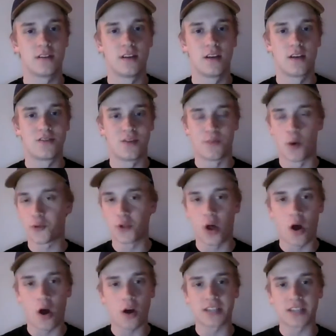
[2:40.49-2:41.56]
They're both
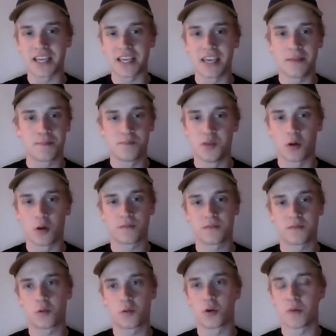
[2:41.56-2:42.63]
long, lanky,
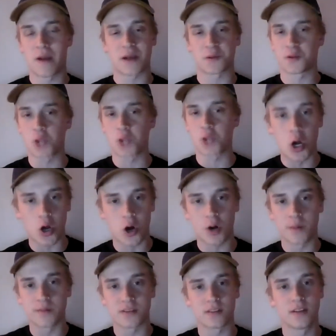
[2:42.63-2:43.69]
quarterbacks with long
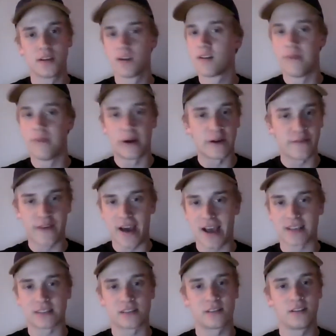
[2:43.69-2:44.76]
arms, very
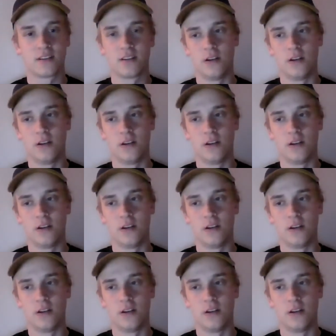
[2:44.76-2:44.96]
fast.